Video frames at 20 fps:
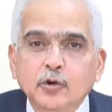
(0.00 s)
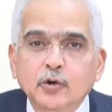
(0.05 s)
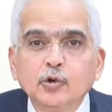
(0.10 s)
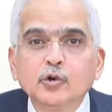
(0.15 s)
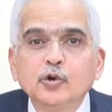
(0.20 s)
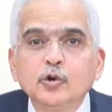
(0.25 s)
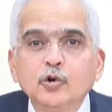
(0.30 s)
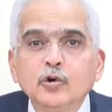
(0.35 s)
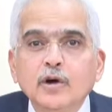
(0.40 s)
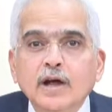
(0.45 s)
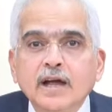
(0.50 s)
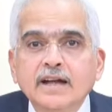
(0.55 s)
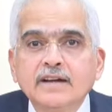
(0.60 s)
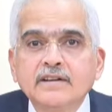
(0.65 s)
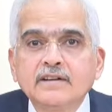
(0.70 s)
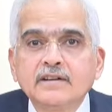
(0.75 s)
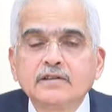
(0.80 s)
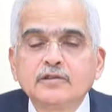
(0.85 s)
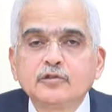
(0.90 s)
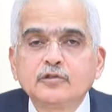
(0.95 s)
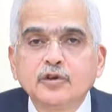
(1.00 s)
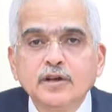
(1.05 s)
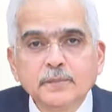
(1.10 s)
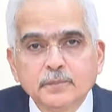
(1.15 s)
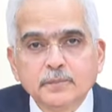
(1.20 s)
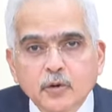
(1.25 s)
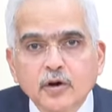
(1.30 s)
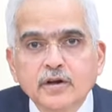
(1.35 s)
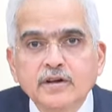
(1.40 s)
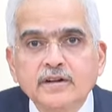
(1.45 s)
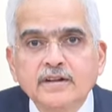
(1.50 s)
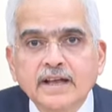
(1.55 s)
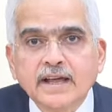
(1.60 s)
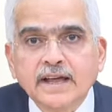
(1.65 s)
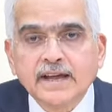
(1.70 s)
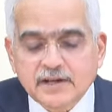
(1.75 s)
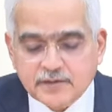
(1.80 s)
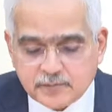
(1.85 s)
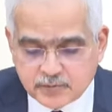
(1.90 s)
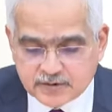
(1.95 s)
Q2 at
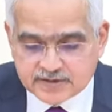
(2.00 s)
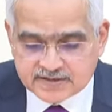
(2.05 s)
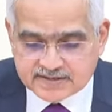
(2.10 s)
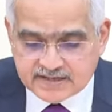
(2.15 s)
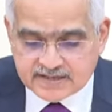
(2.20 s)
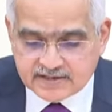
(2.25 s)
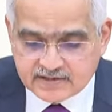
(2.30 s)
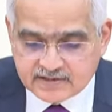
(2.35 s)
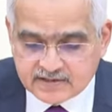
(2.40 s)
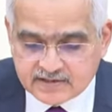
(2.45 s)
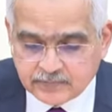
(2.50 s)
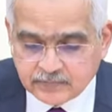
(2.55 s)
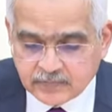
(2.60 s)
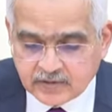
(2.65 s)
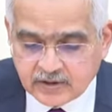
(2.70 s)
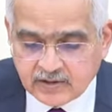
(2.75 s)
3.8%,